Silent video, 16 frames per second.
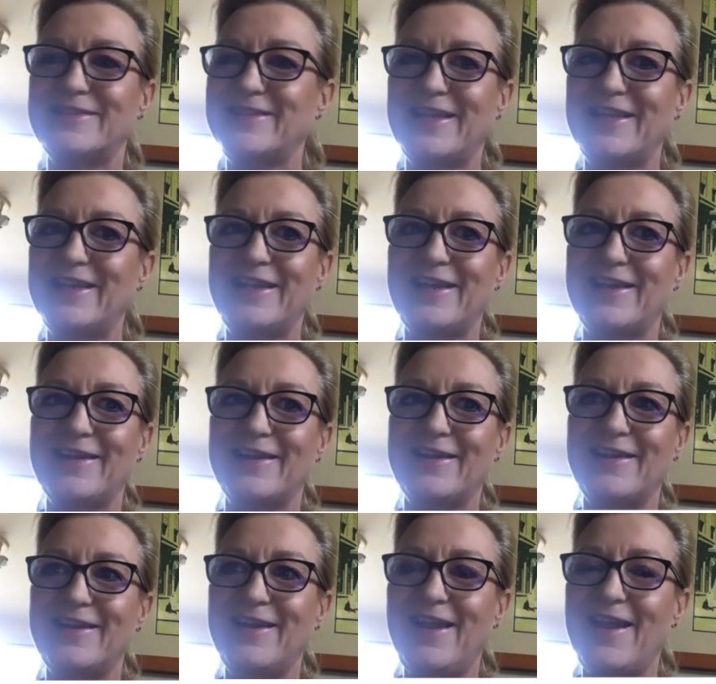
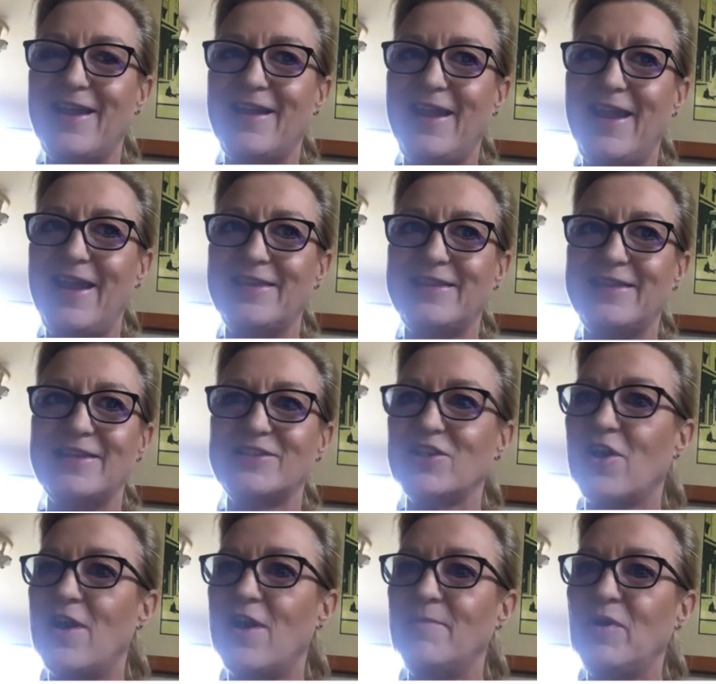thinking at that
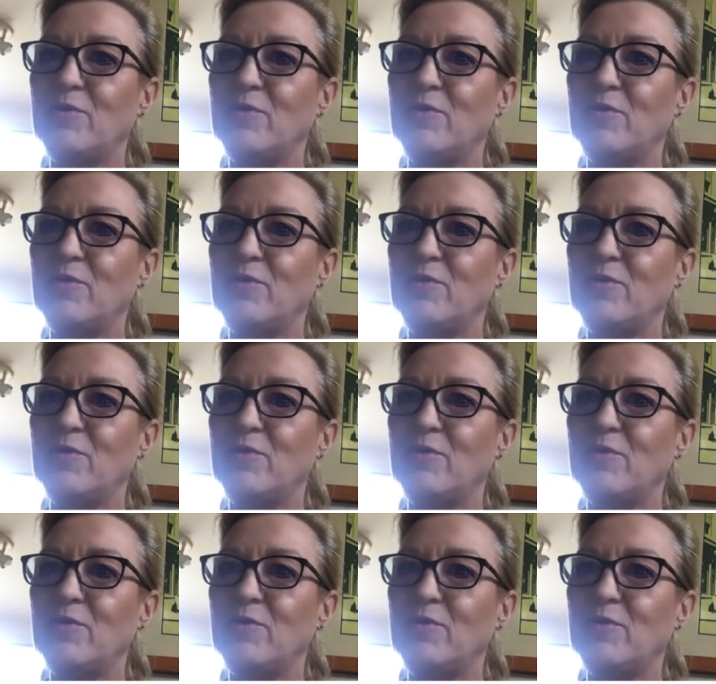time.